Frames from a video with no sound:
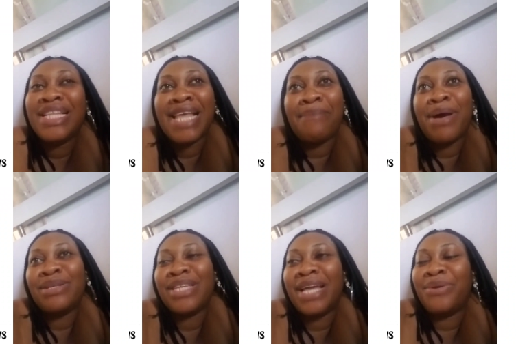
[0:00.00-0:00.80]
the
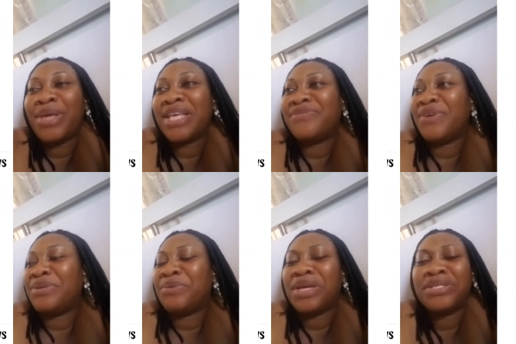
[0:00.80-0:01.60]
amount they allocate for
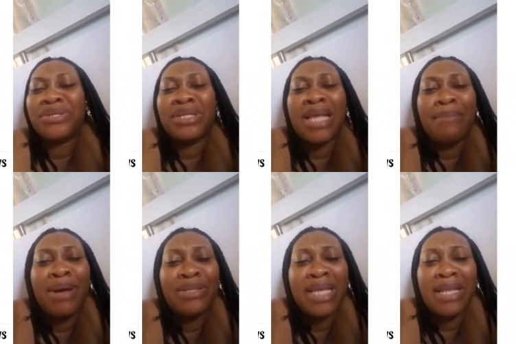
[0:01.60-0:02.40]
education, the
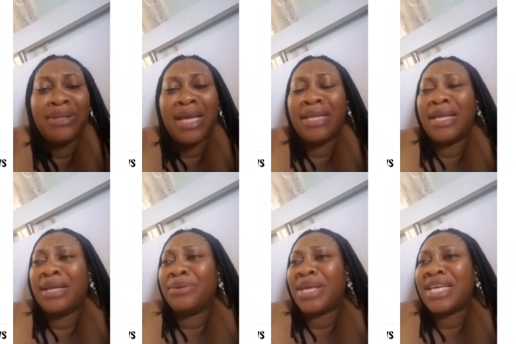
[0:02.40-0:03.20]
amount they
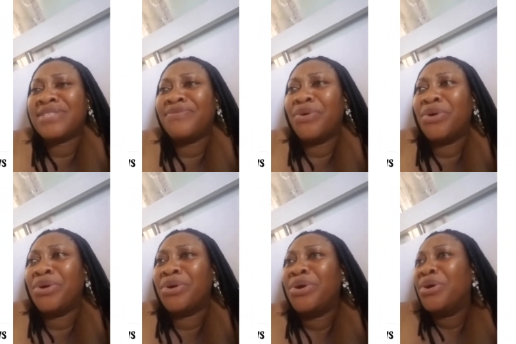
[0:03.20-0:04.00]
allocate
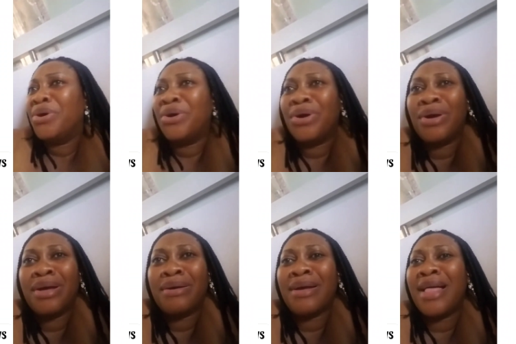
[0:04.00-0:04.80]
for
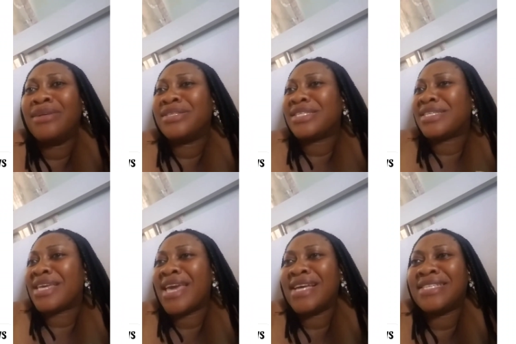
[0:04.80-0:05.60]
health
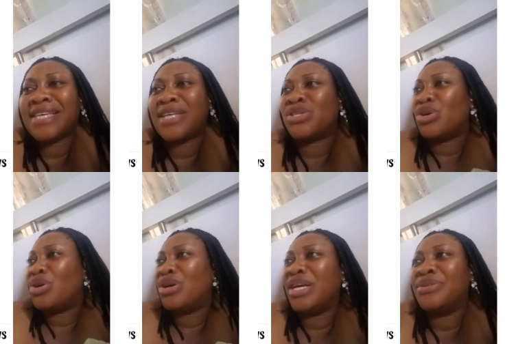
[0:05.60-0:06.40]
care
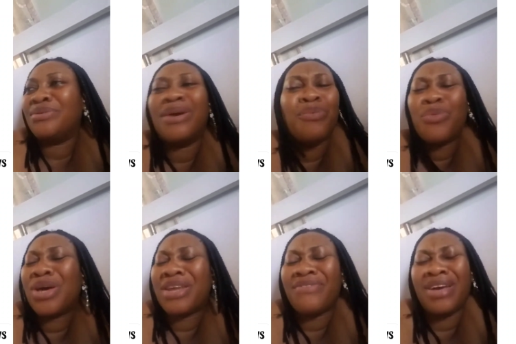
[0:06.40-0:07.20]
sector, and
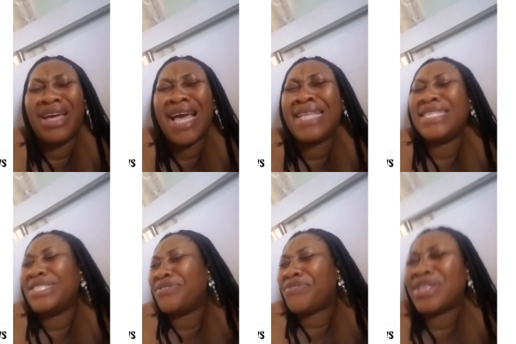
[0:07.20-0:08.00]
whatever. And the
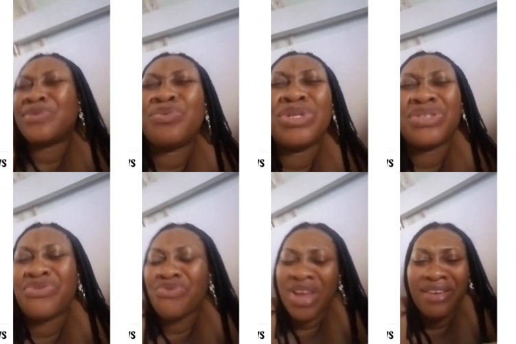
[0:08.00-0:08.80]
difference was
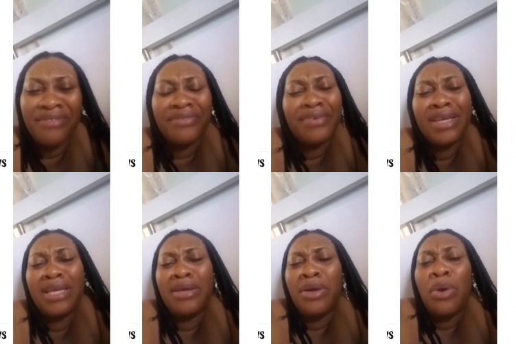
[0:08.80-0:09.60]
grave.
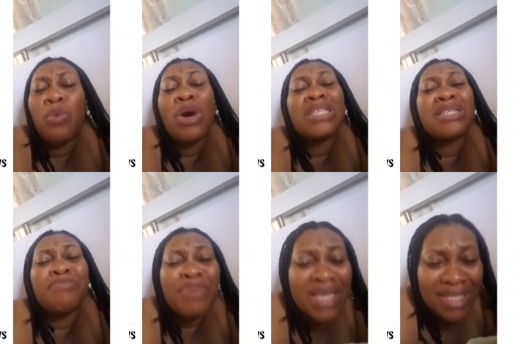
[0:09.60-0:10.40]
What's the
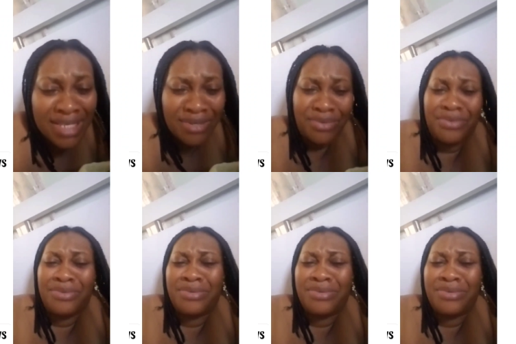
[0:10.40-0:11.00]
big deal?